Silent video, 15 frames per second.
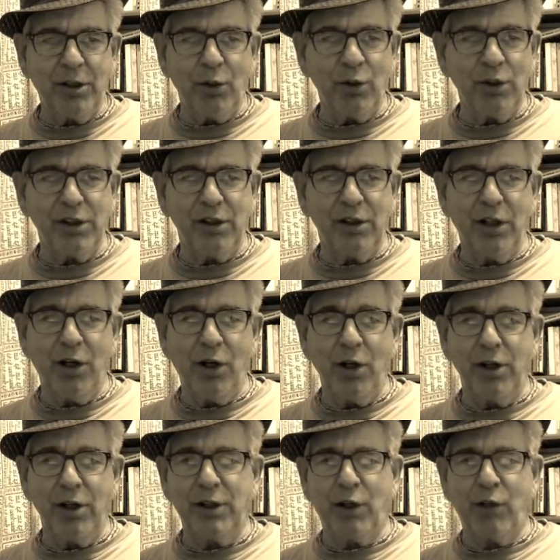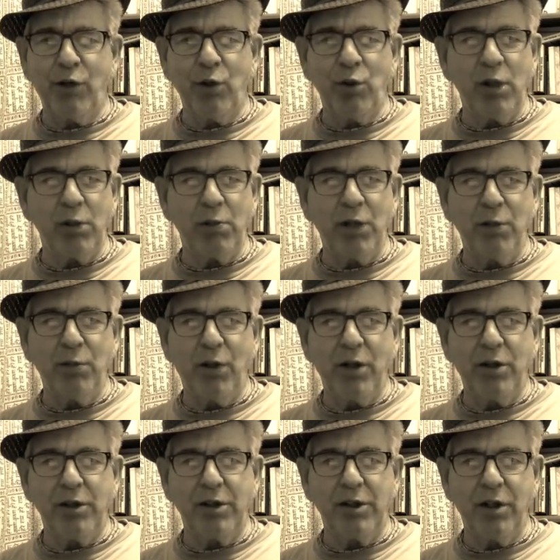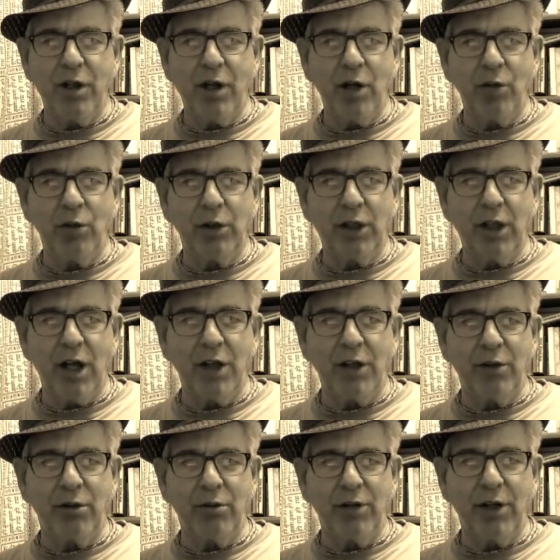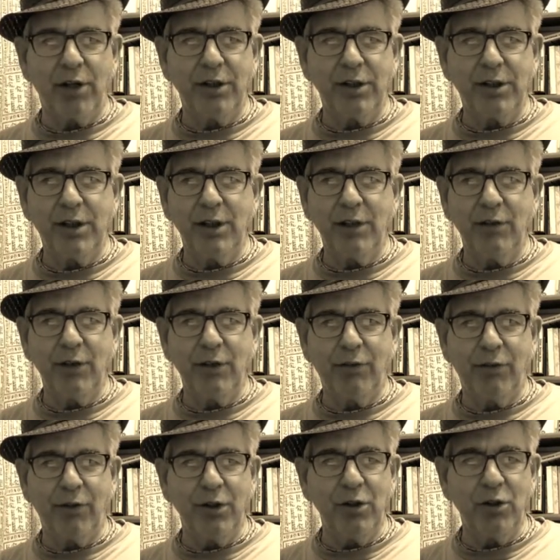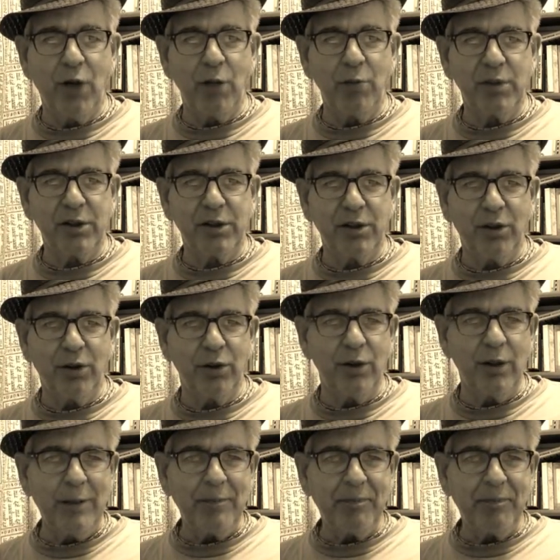show was hilarious. Every week my brothers and I would gather around the TV for a new episode.